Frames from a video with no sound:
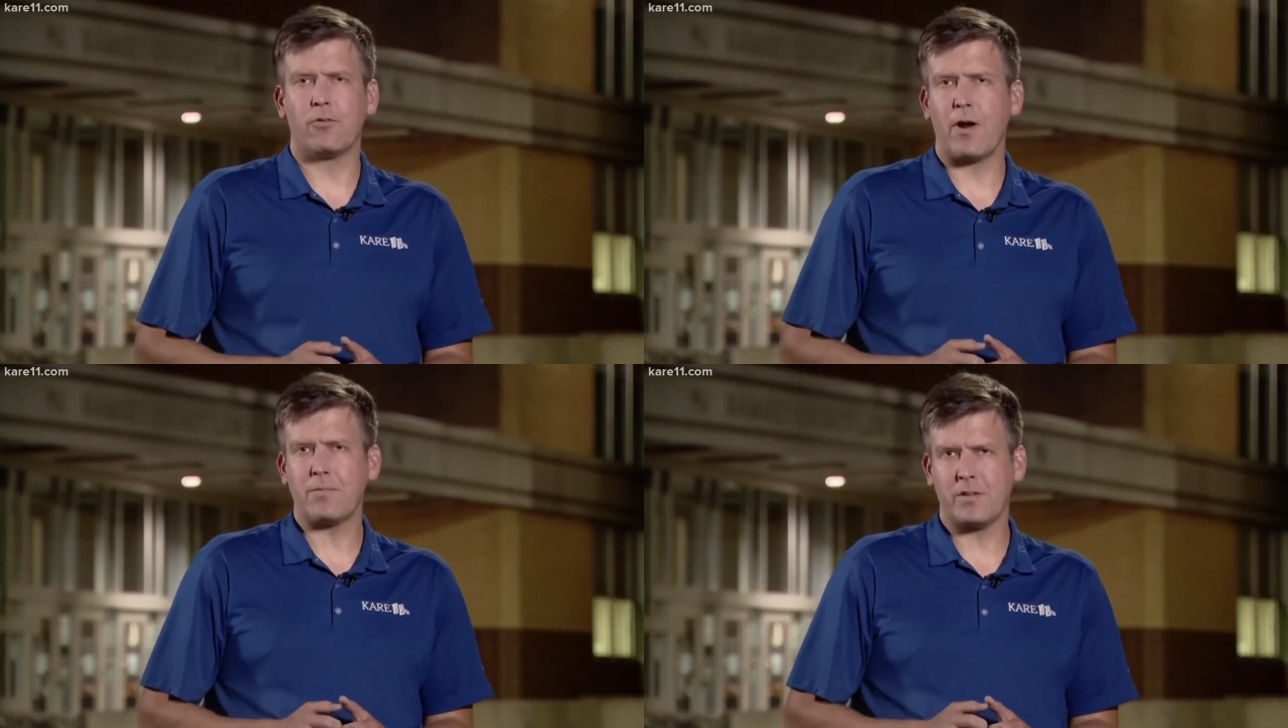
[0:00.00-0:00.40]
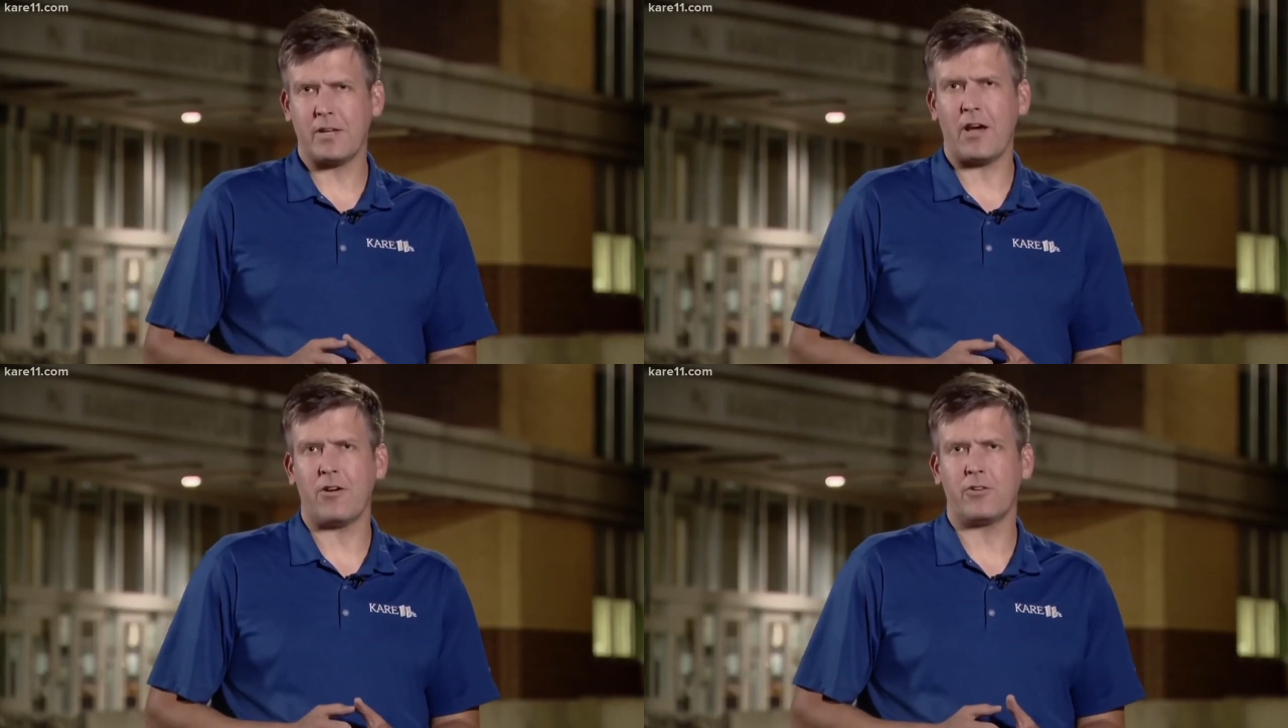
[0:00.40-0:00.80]
The
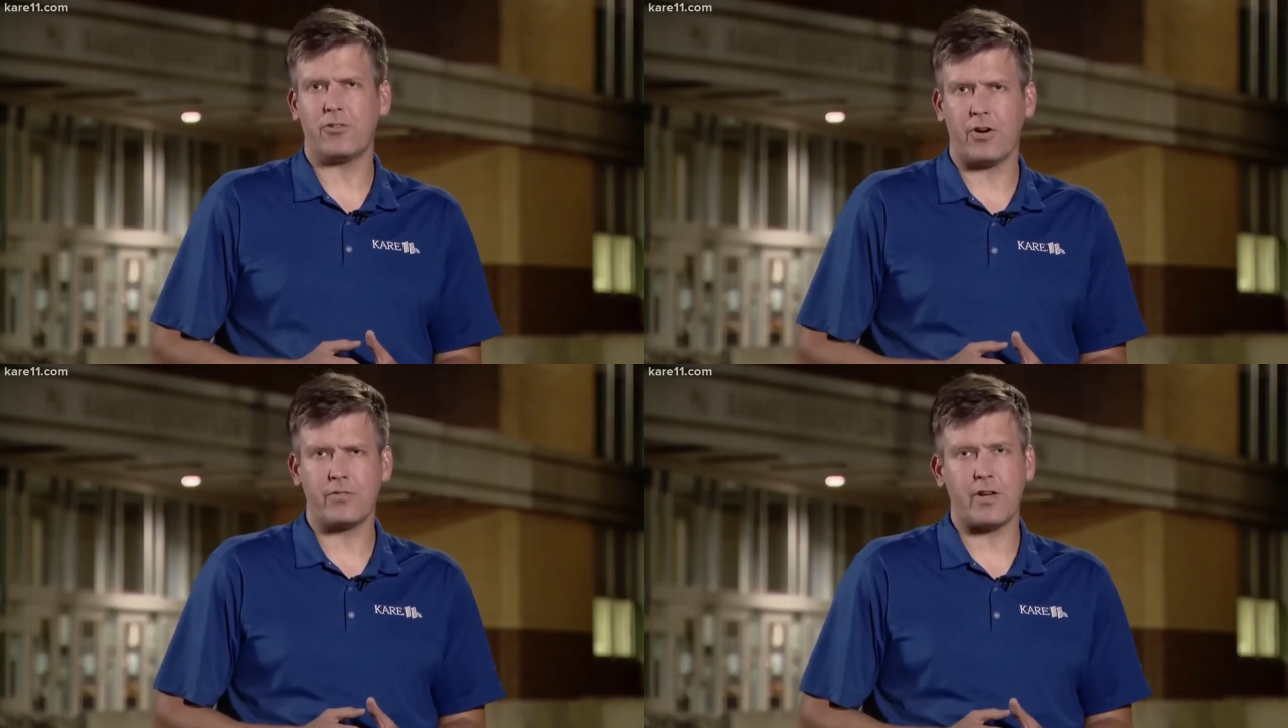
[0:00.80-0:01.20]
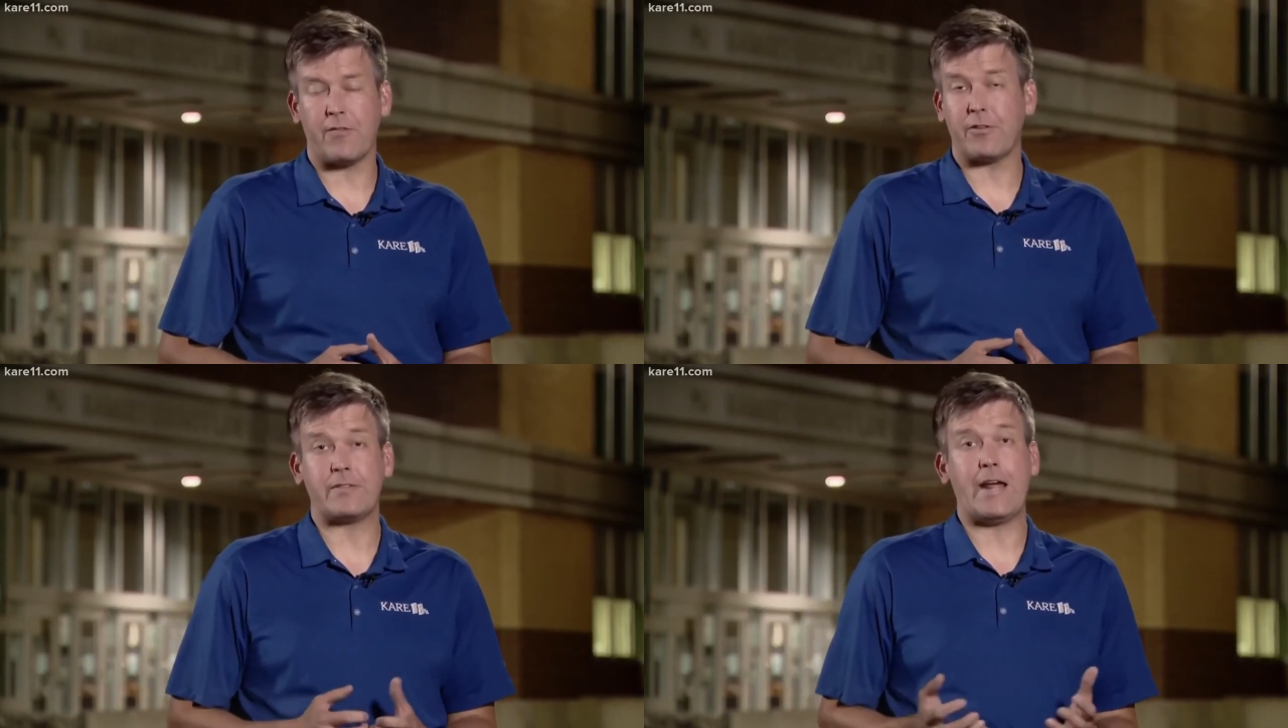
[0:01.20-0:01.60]
Ramsey County Sheriff's
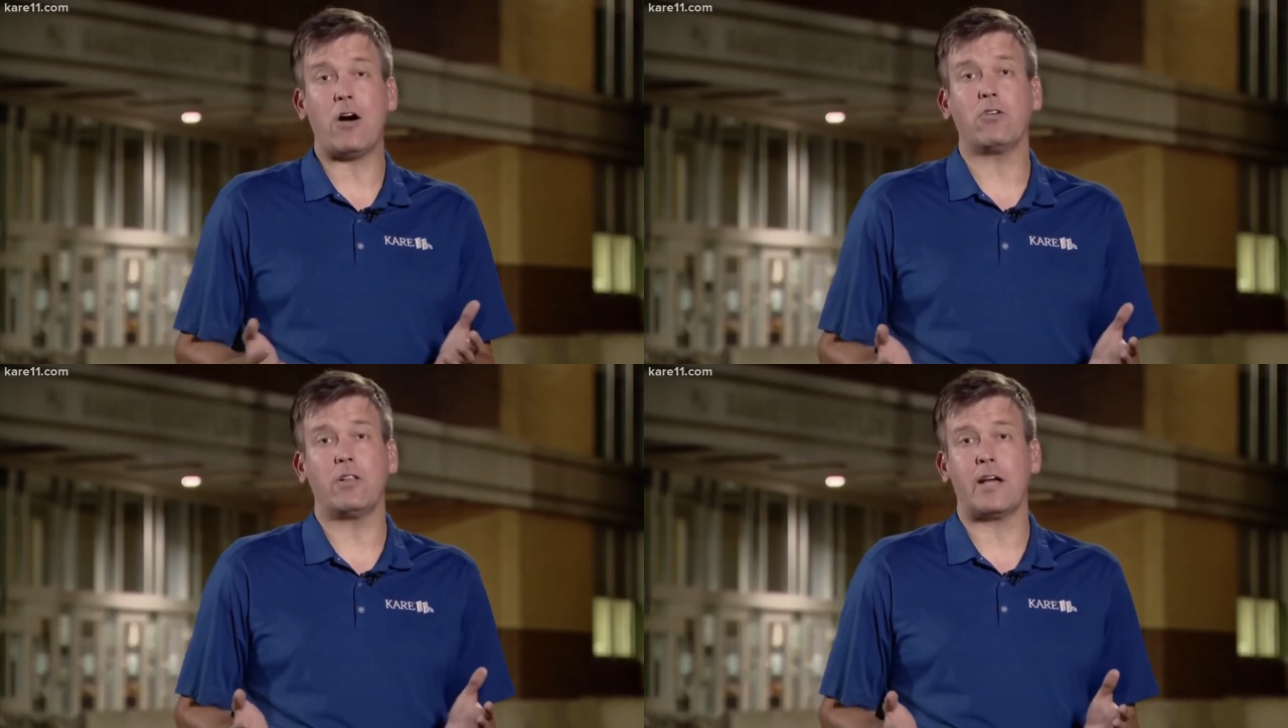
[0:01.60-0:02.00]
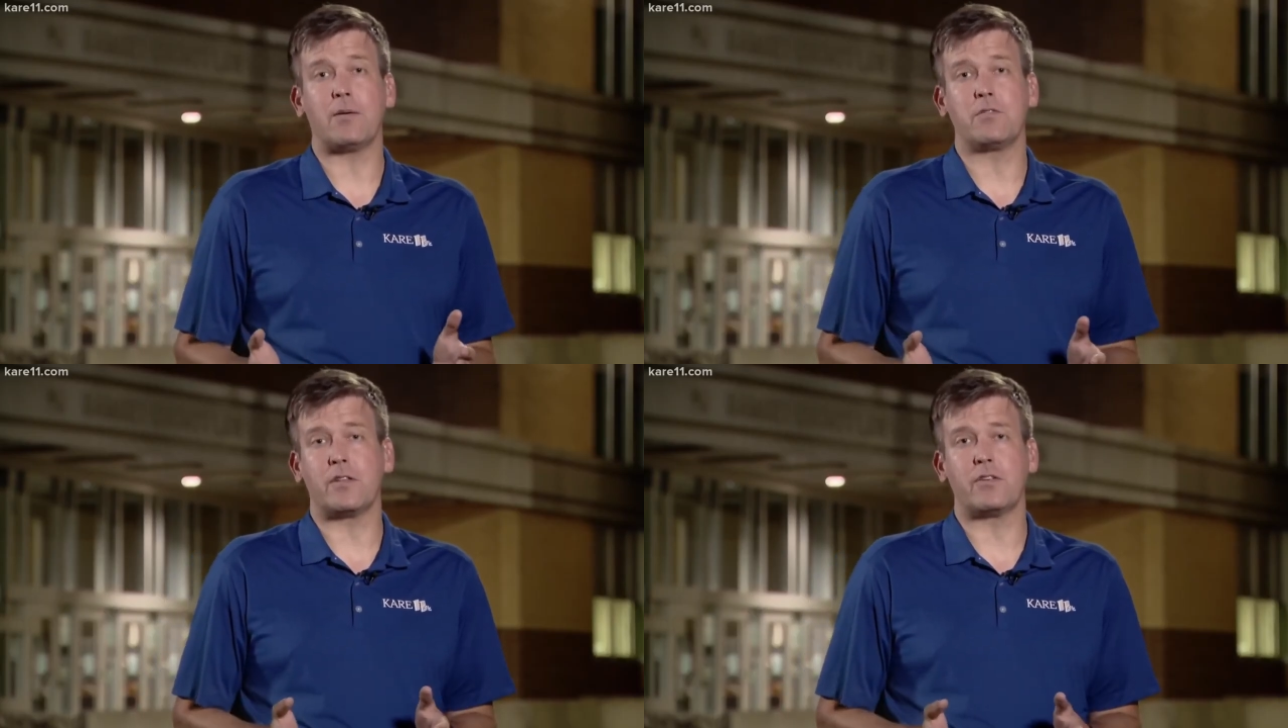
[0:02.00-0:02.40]
Office now
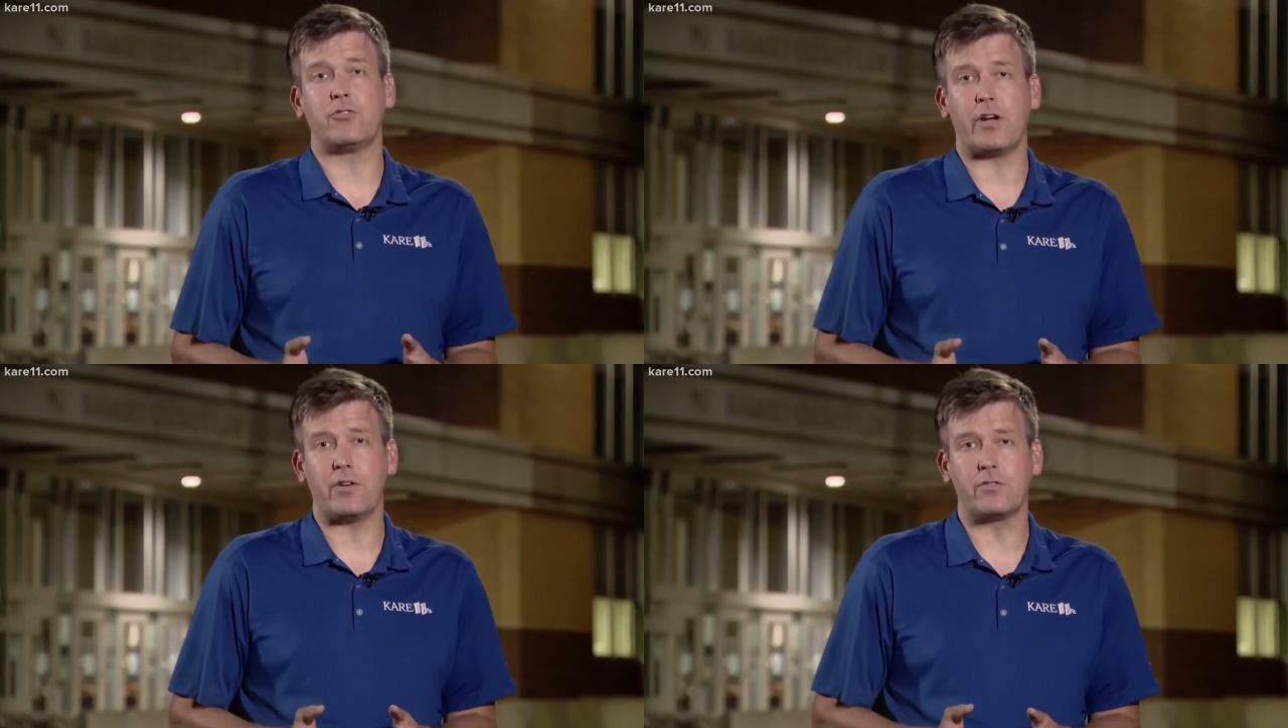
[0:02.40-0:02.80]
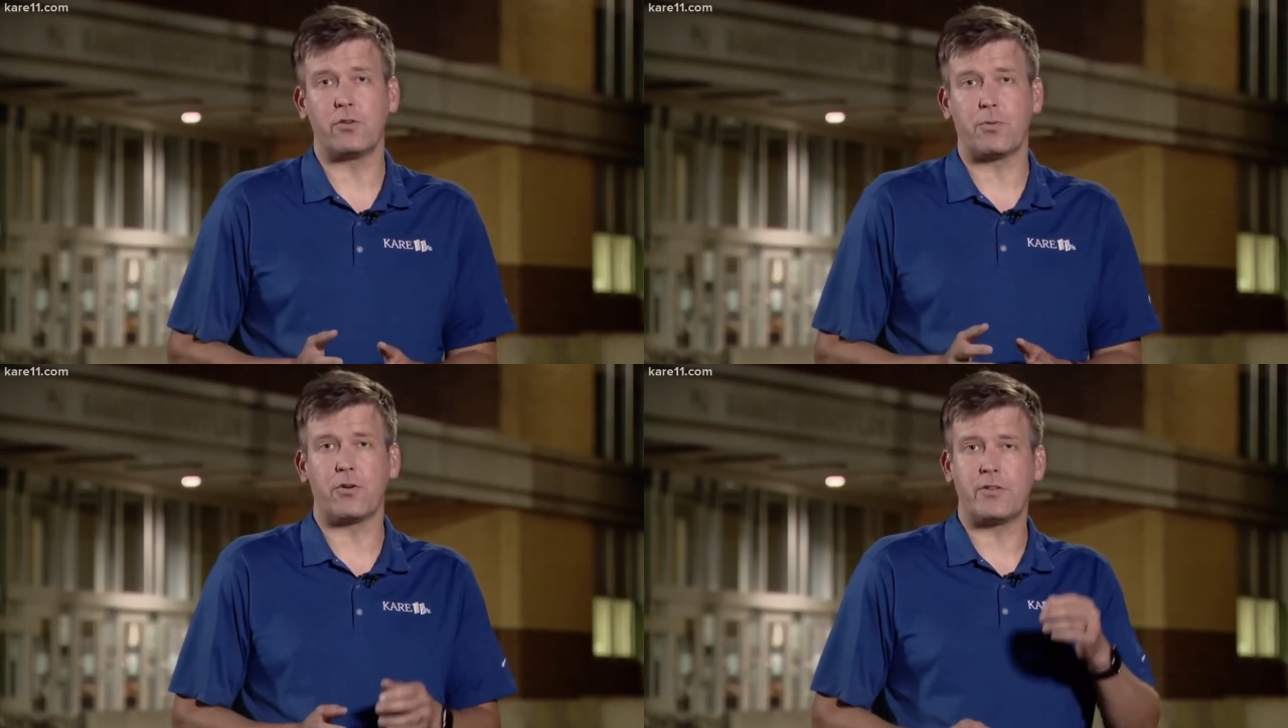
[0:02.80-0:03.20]
claims that the jail
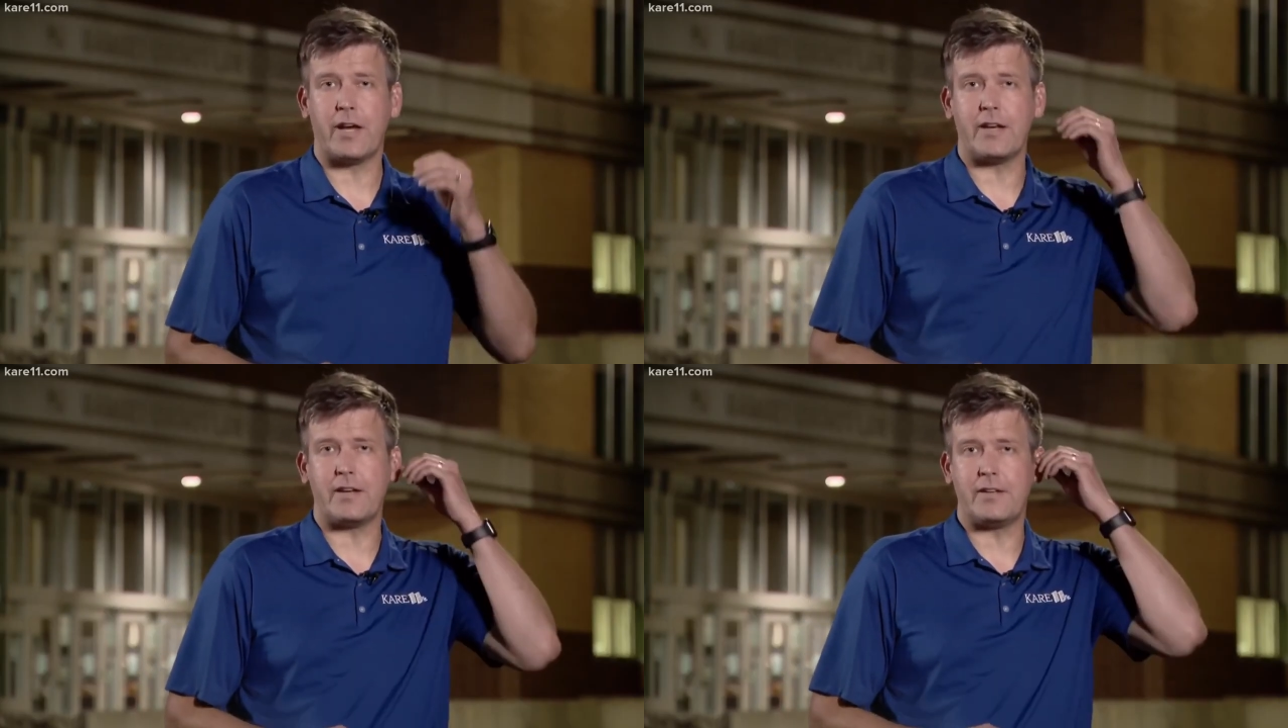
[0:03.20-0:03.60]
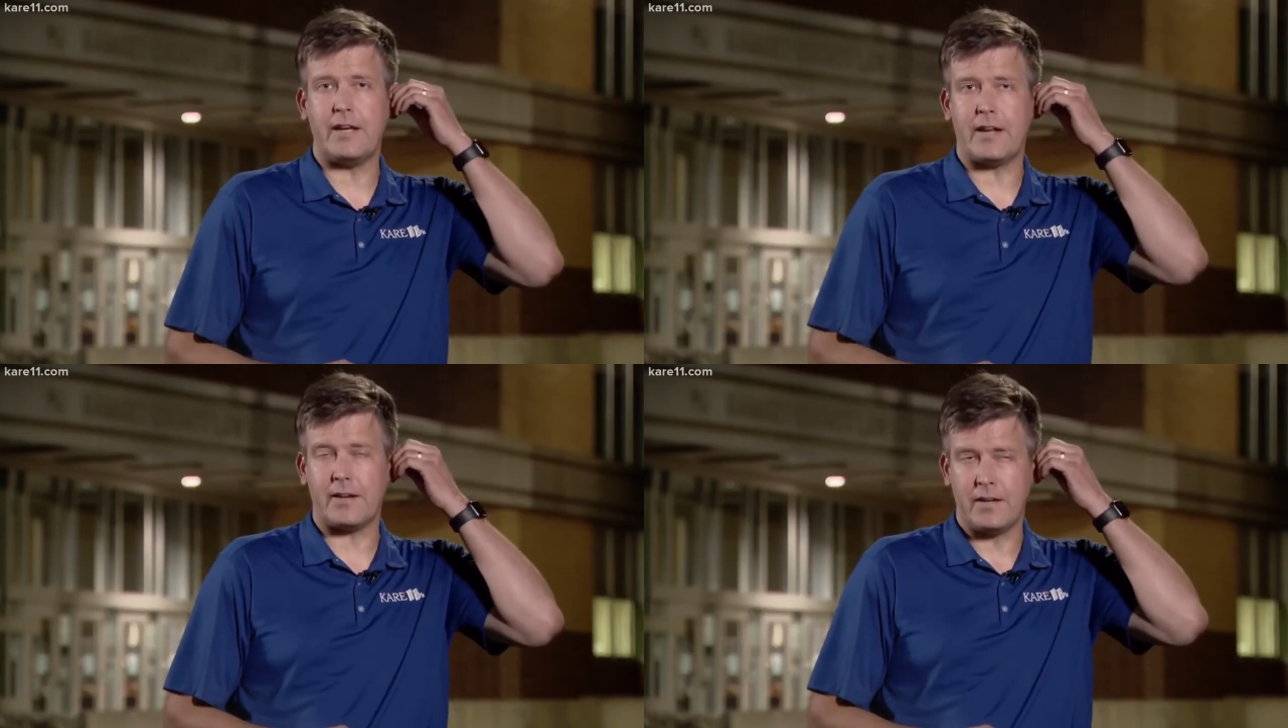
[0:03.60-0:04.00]
superintendent
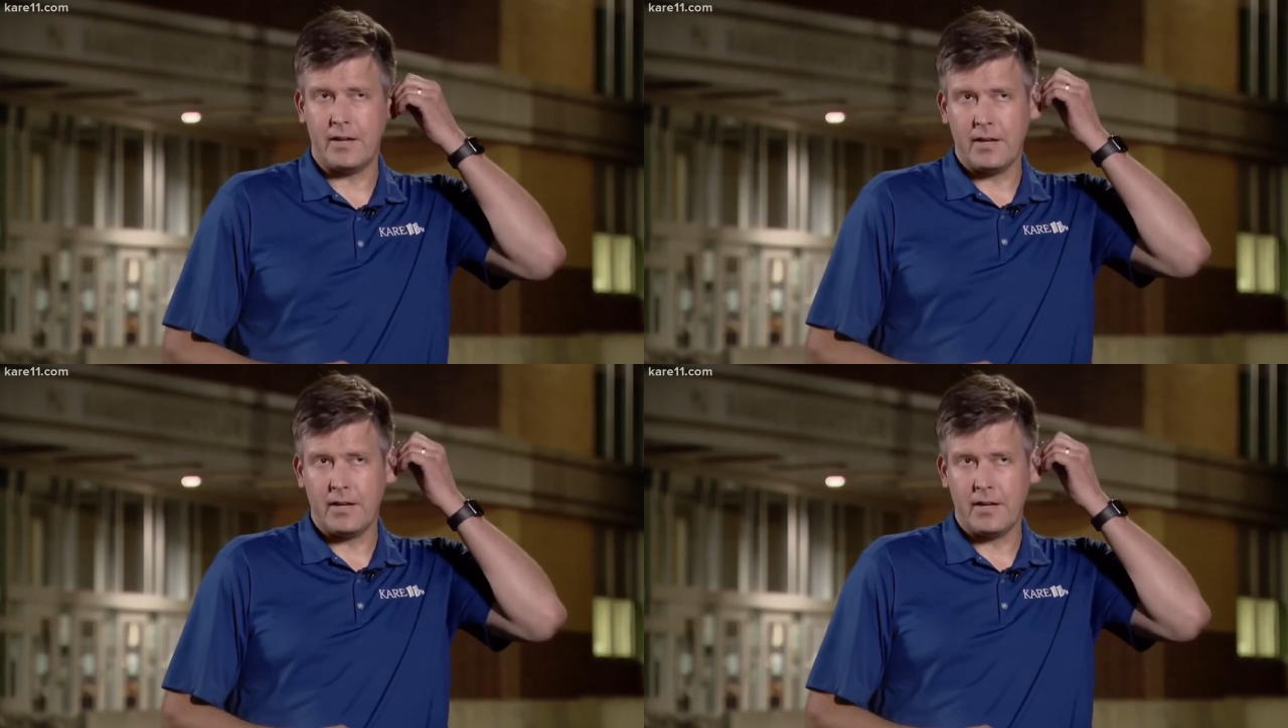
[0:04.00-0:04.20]
did it